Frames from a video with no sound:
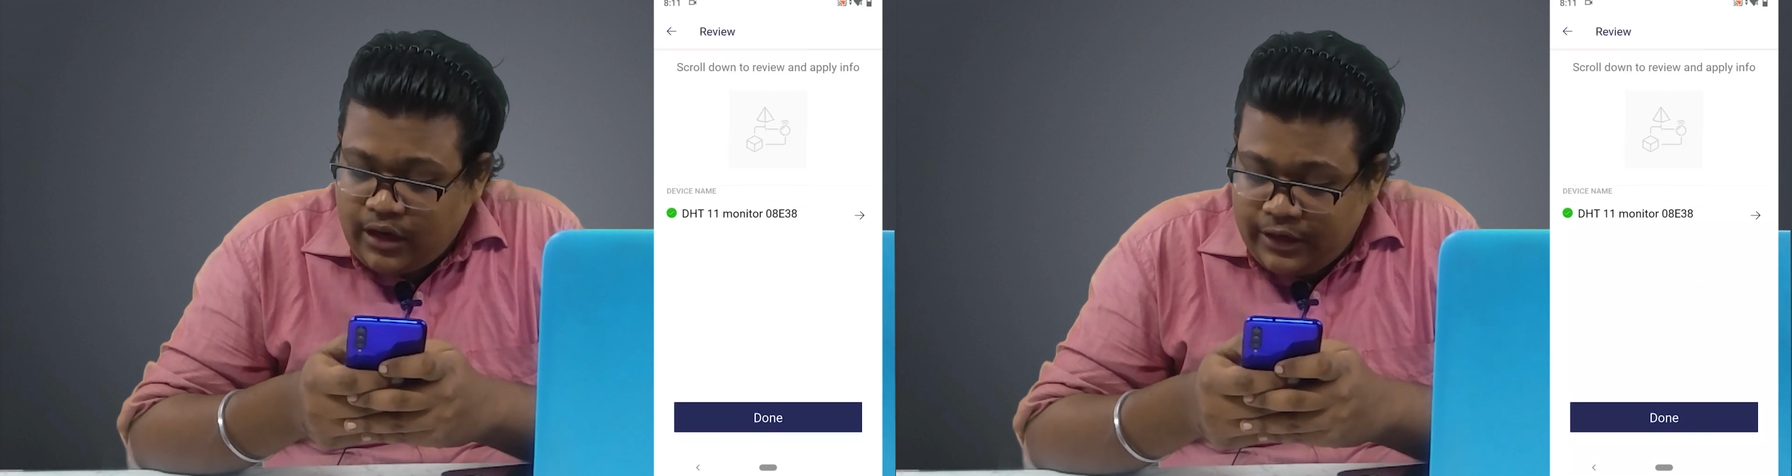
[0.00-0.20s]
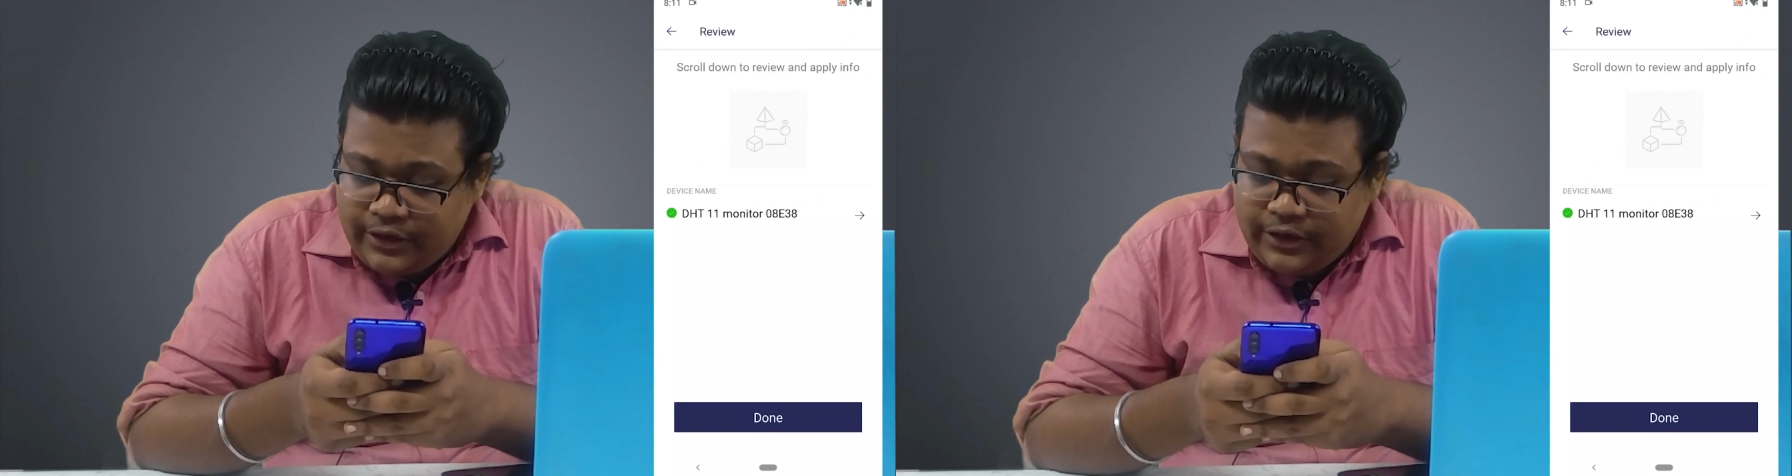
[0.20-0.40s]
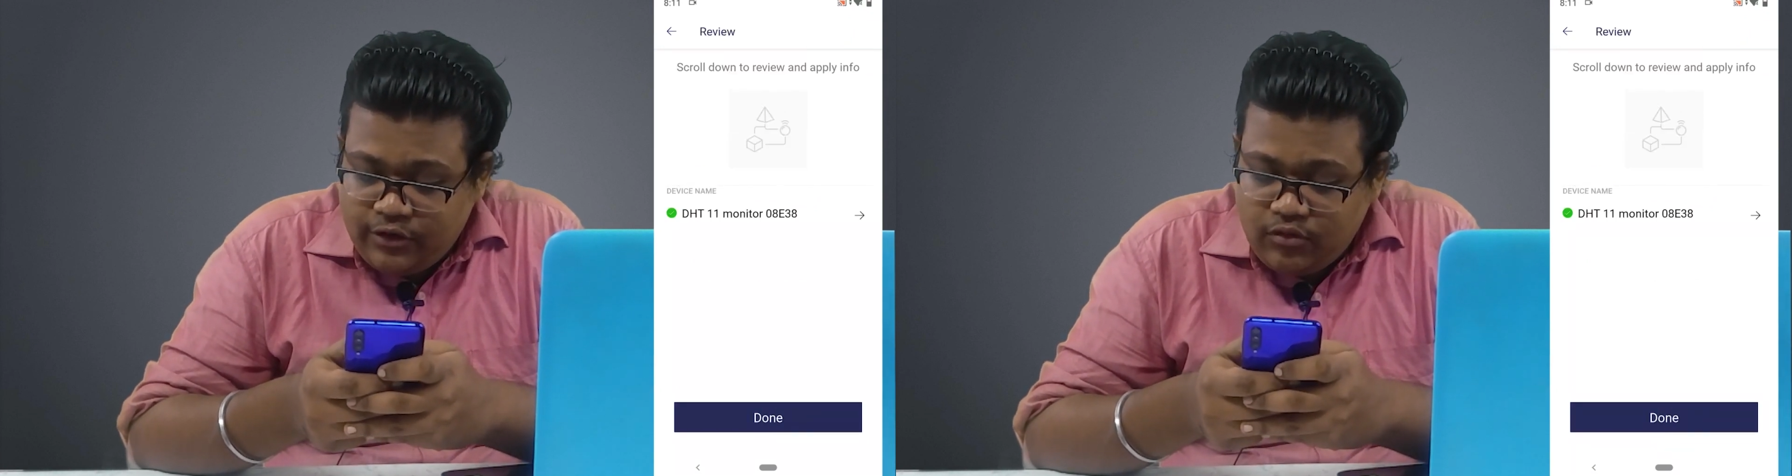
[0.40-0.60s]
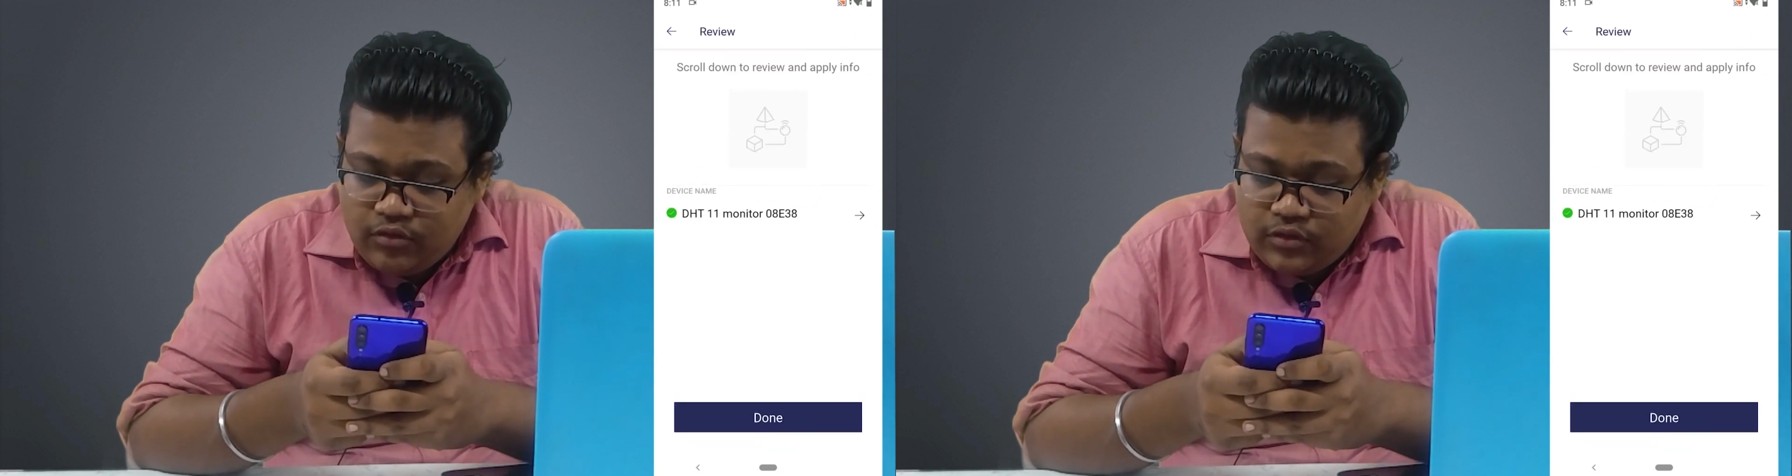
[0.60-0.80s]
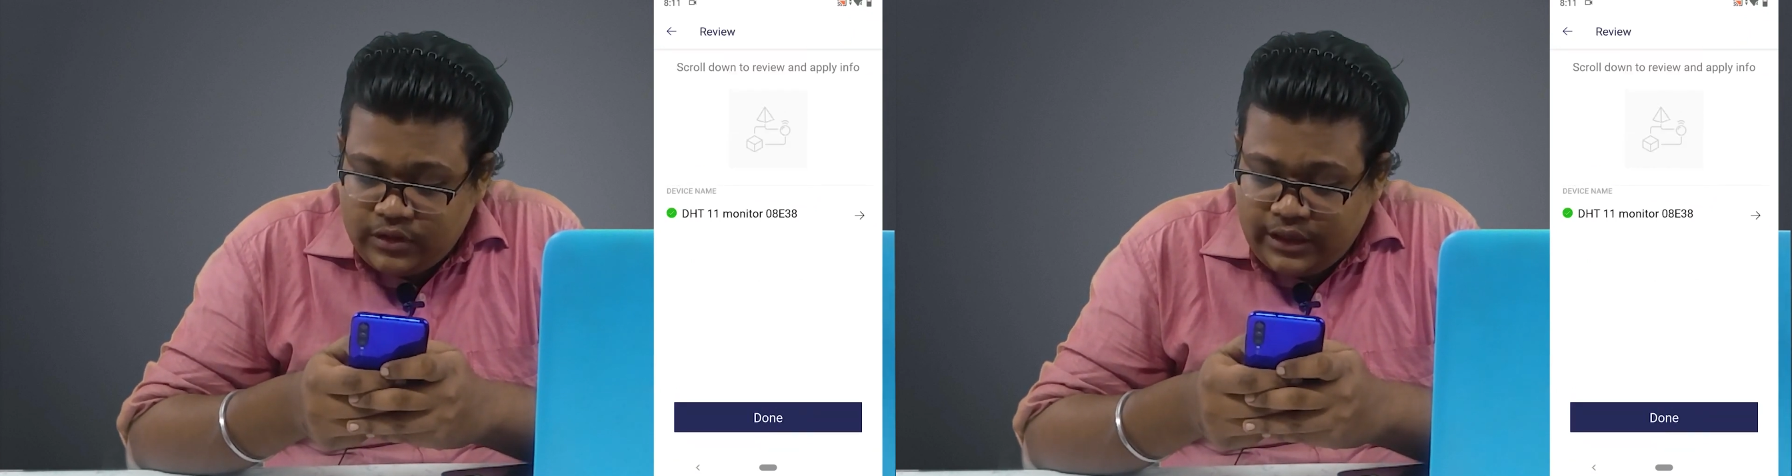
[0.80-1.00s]
continue,
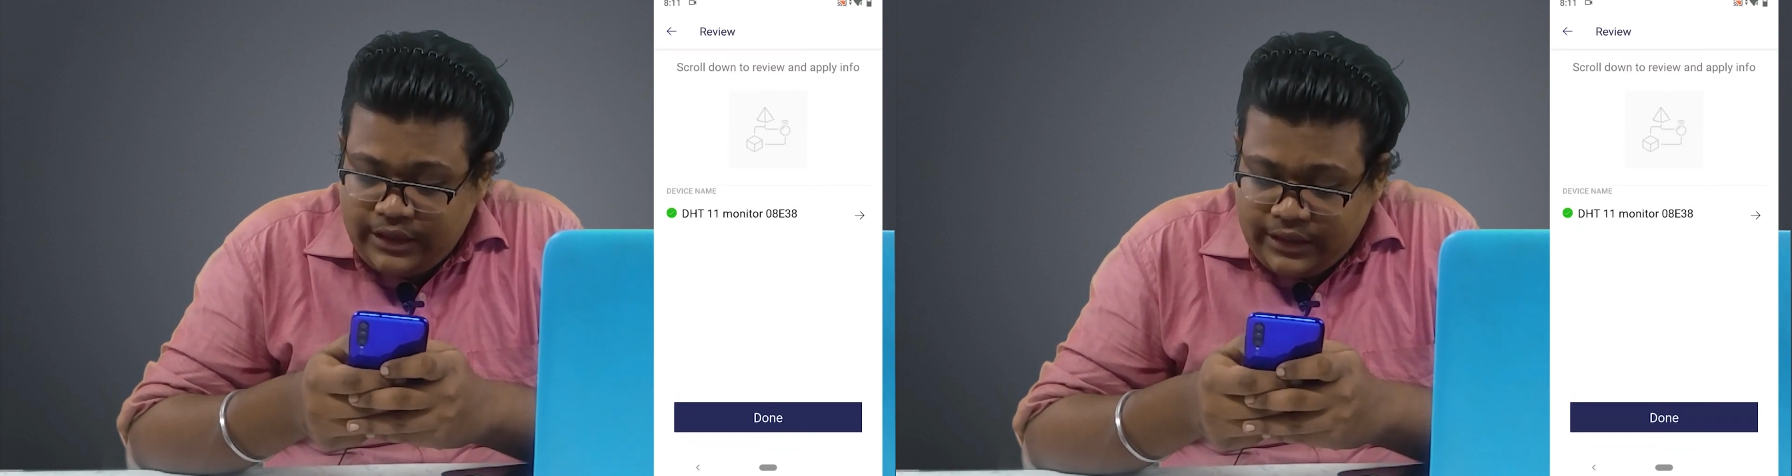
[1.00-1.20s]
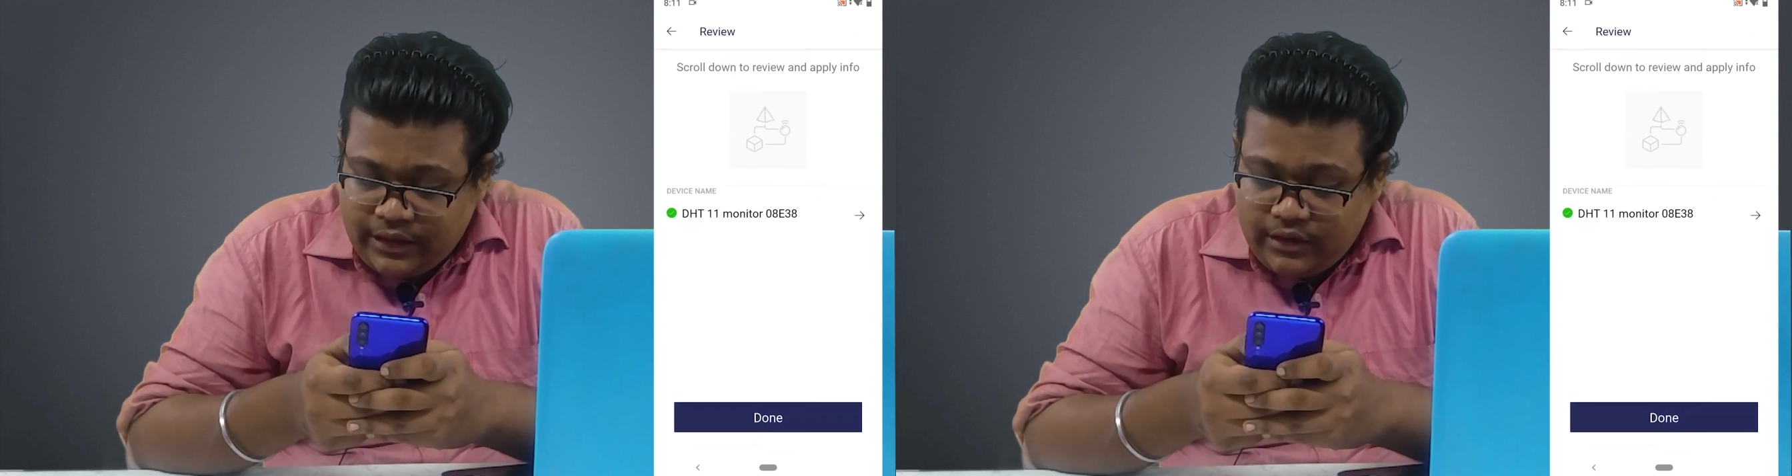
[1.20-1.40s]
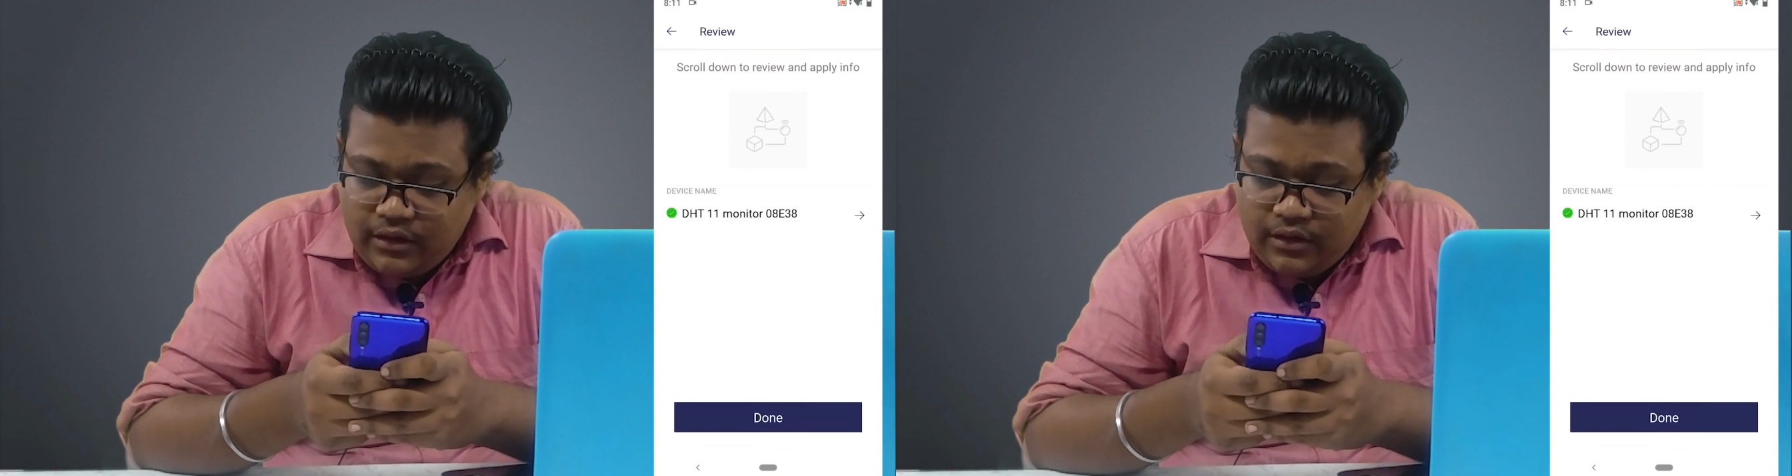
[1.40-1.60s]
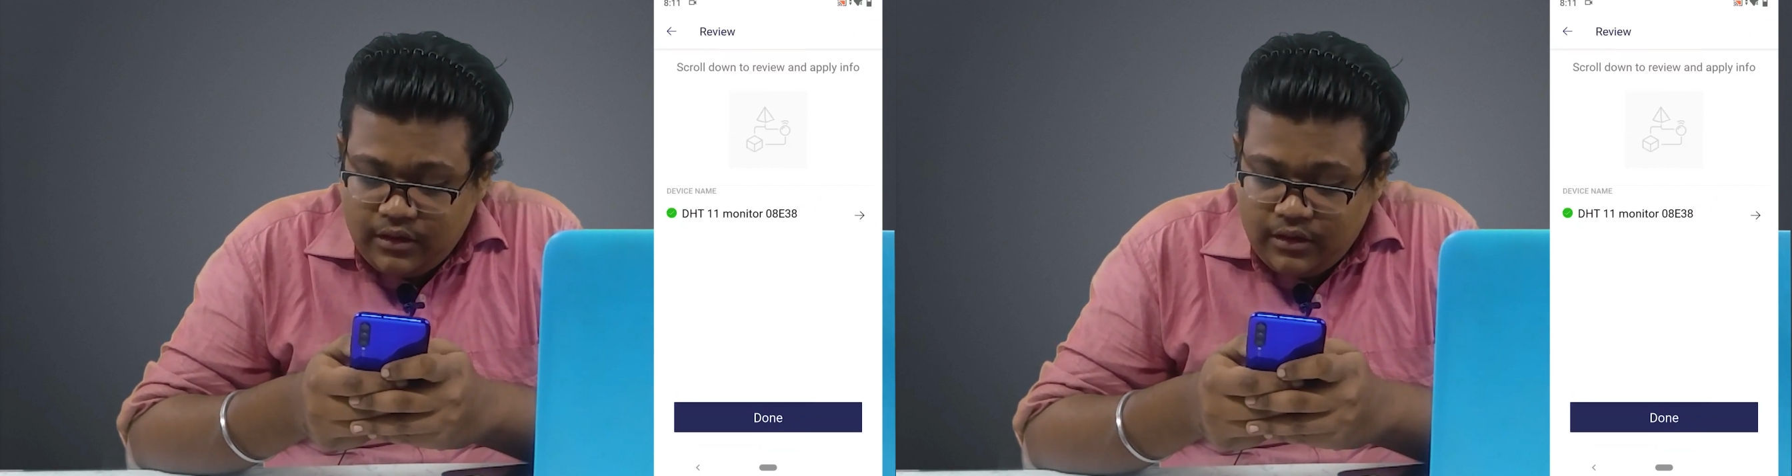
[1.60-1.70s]
then done,